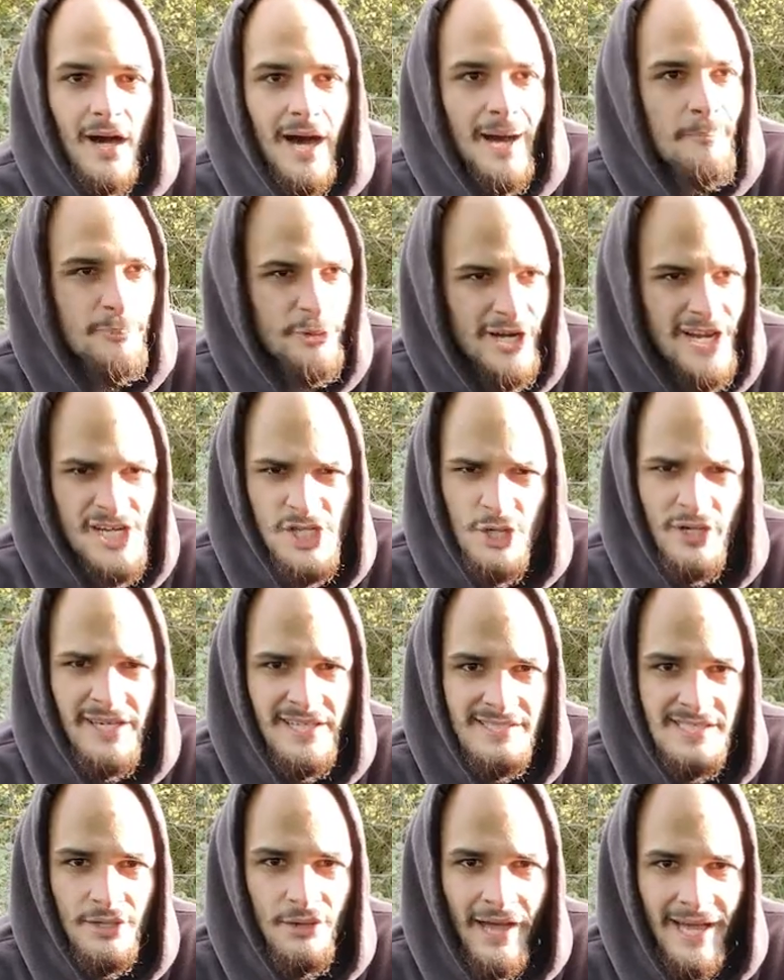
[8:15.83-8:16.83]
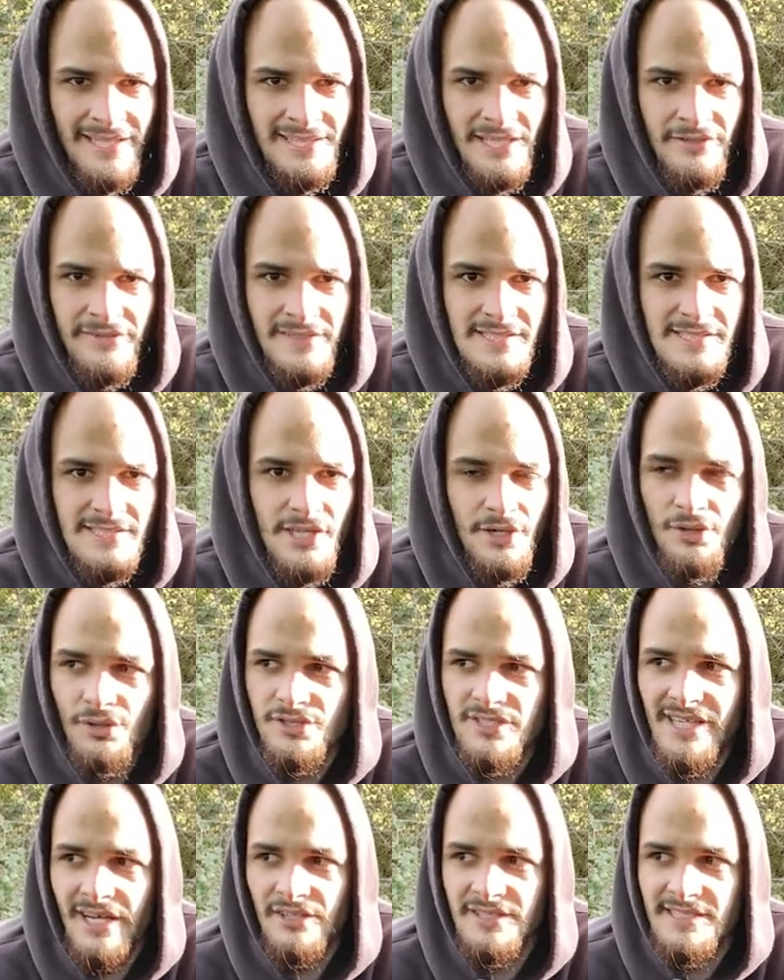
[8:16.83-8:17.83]
I'm pretty sure he's still active and
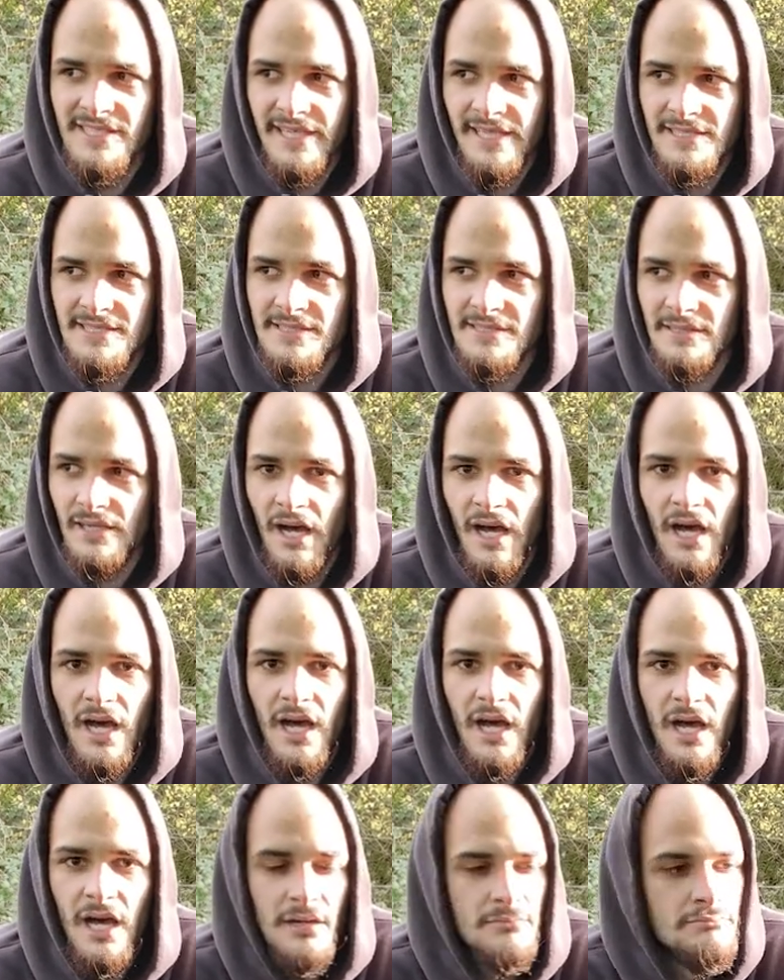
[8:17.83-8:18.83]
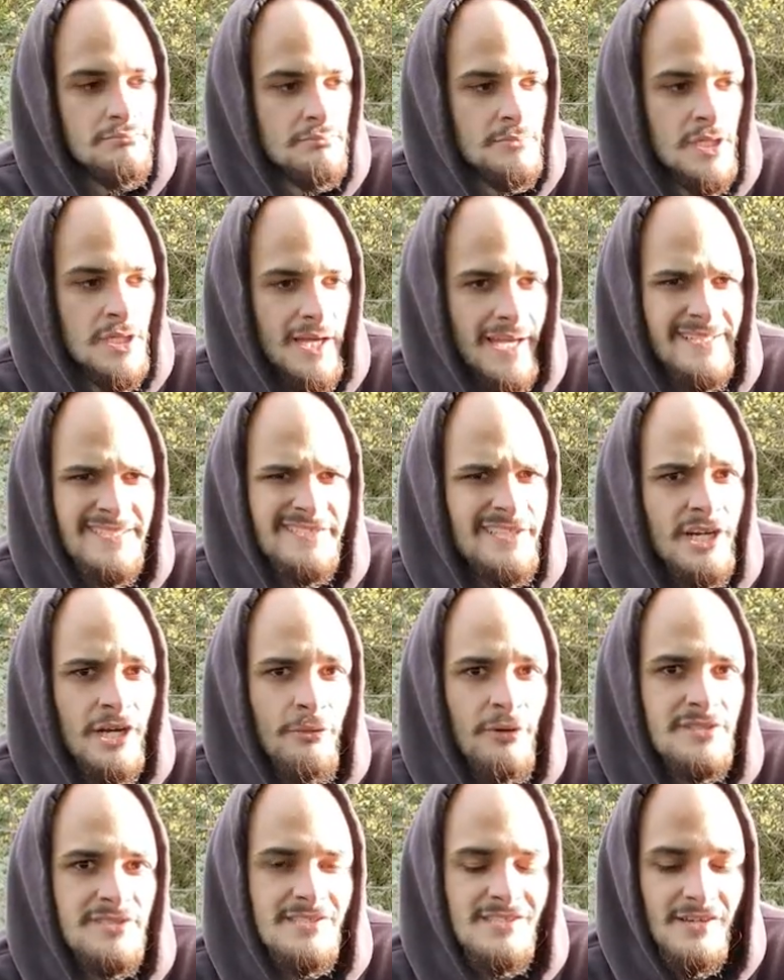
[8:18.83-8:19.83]
still sells seats and
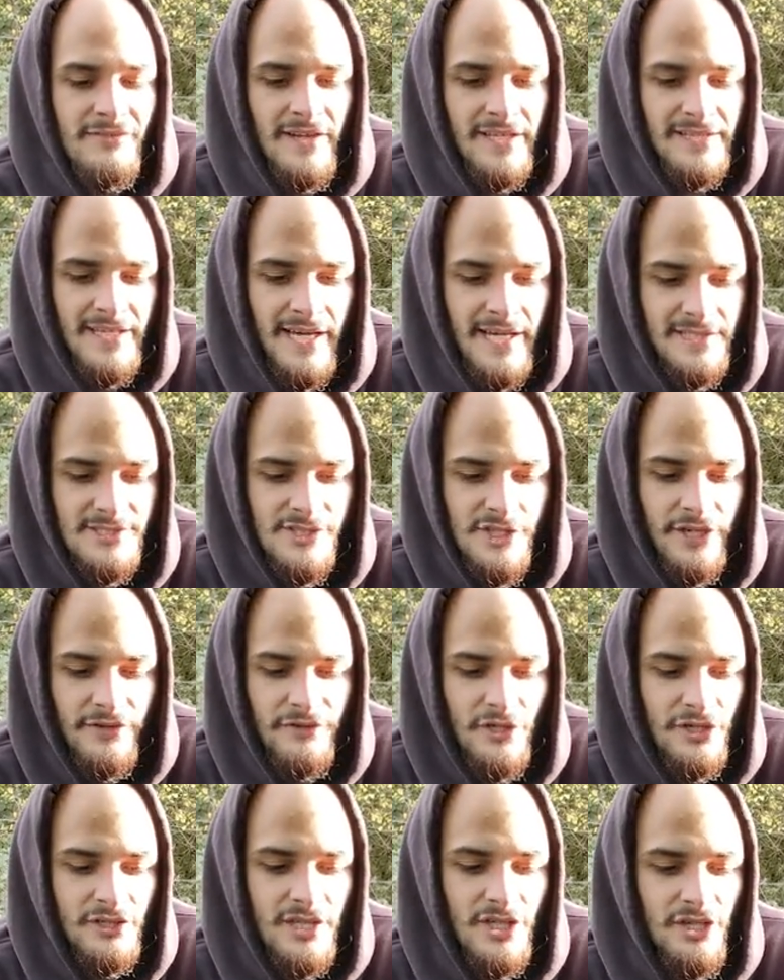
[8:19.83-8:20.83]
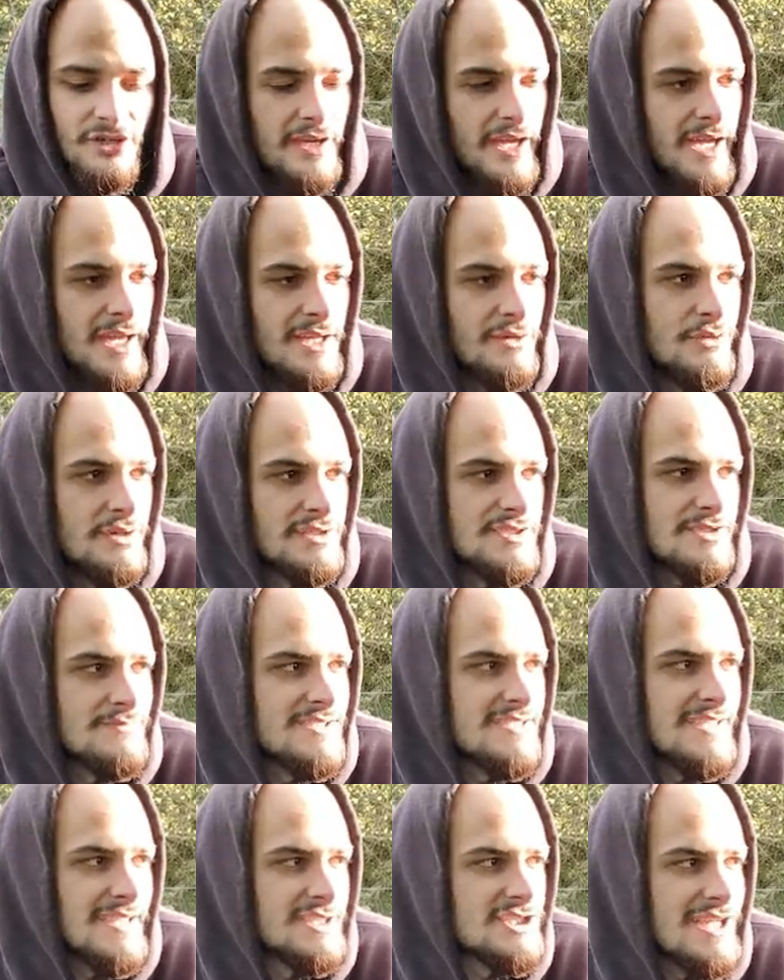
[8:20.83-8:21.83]
steering wheels and stuff like that. So if you're in the UK and want
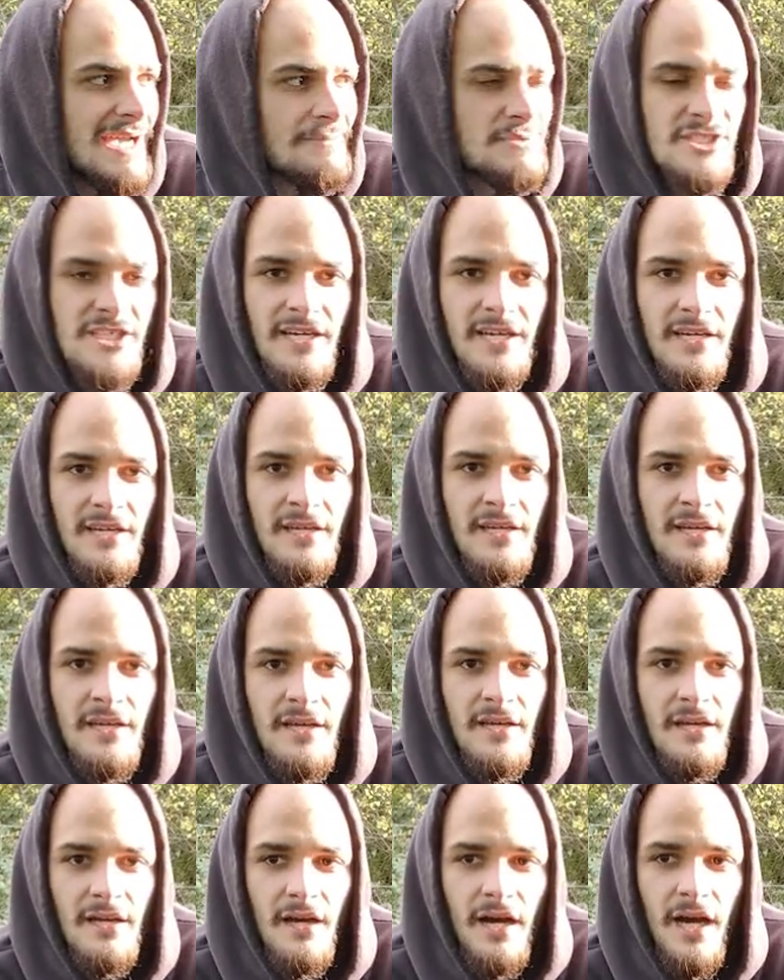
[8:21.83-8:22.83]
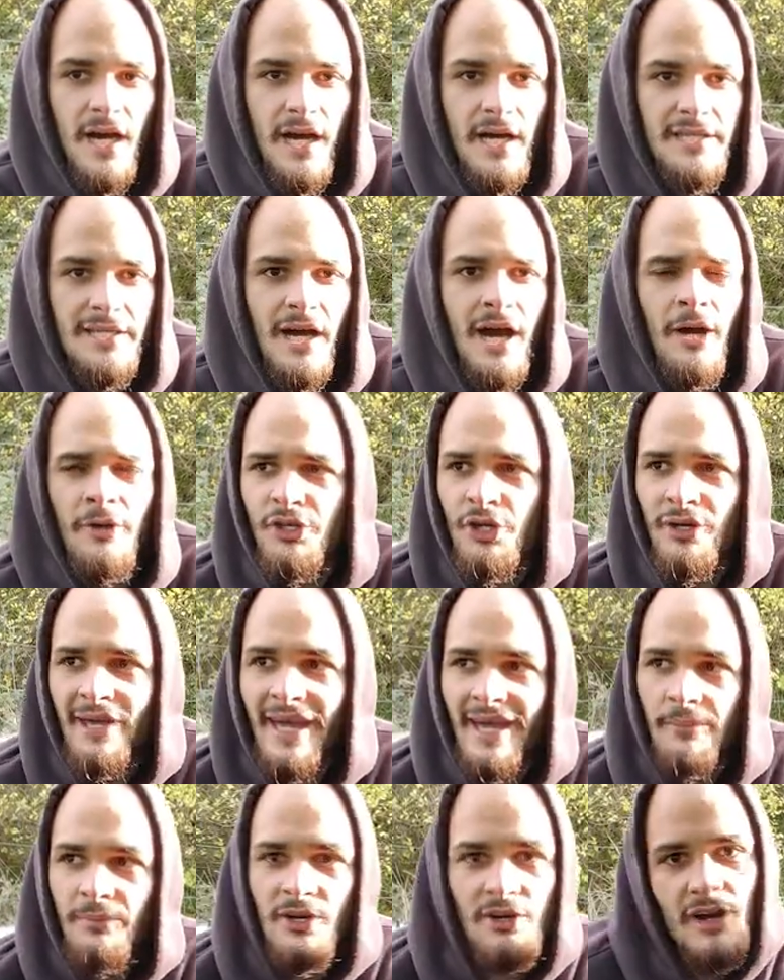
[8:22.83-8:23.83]
some sick Jap shit,
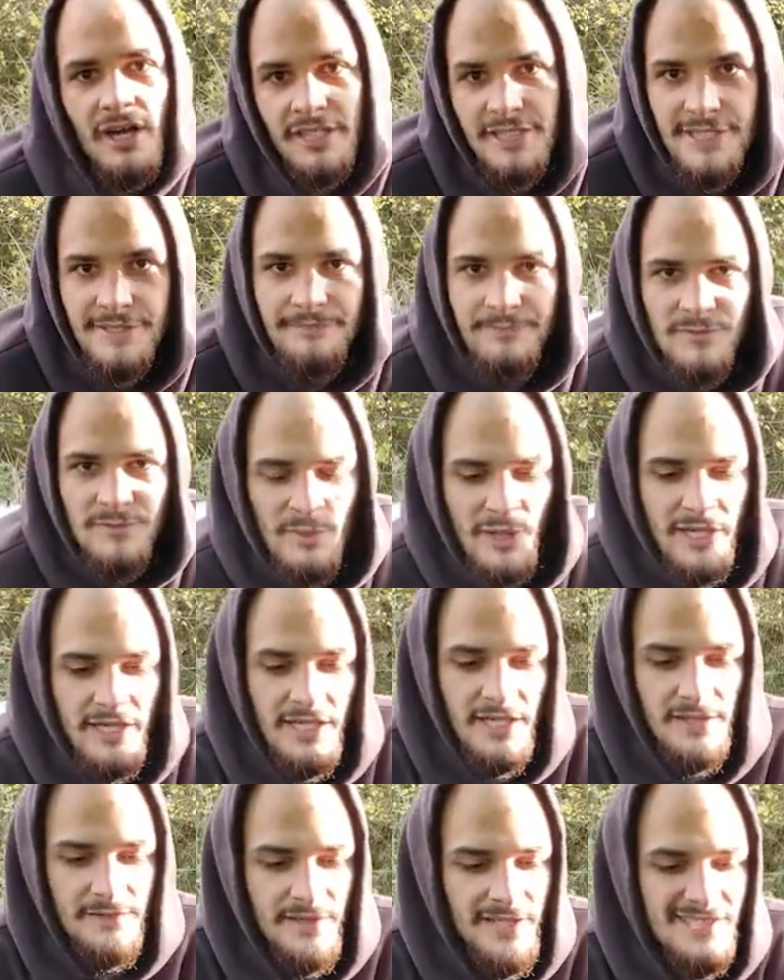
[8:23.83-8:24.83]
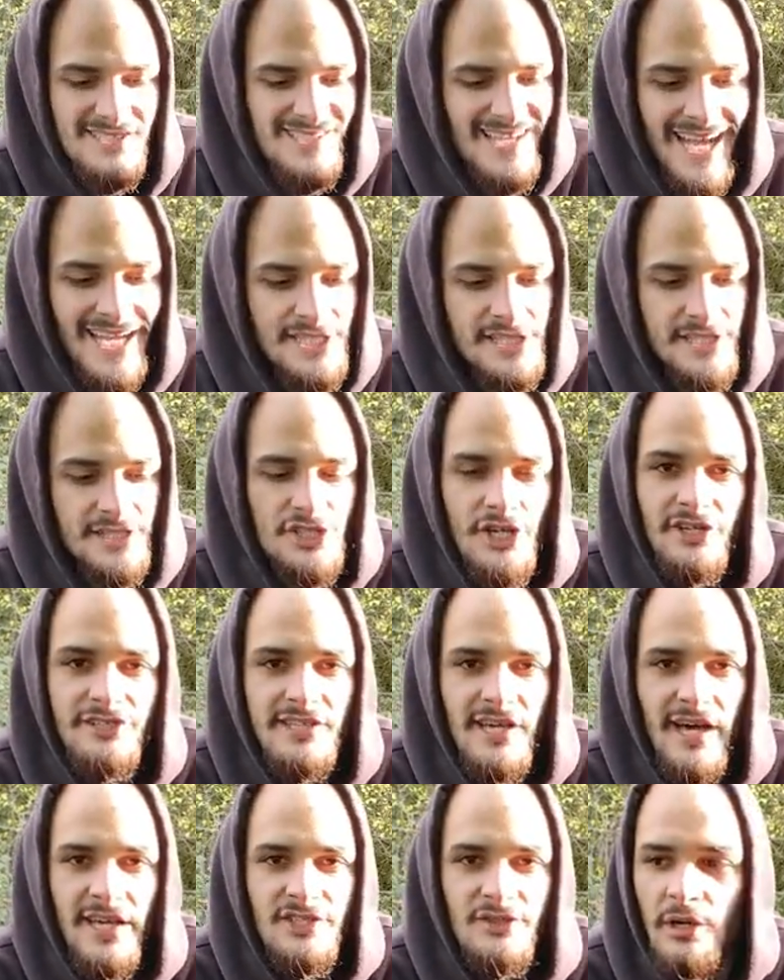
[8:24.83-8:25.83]
UK Up Garage, pretty good. He's actually a
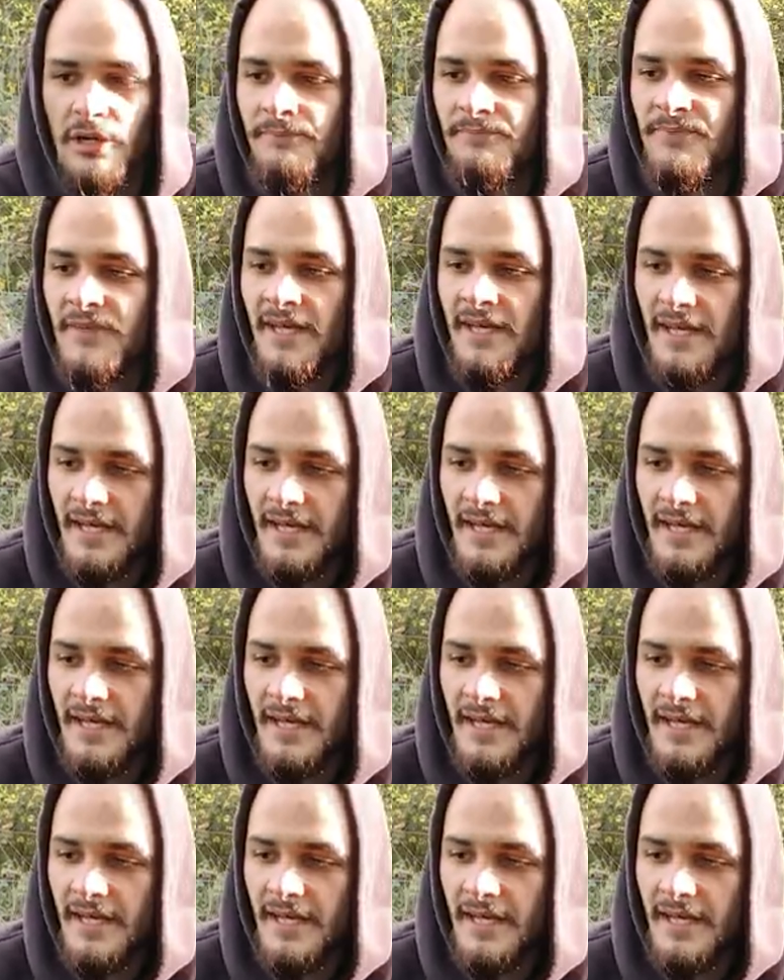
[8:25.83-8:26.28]
jokes guy as well.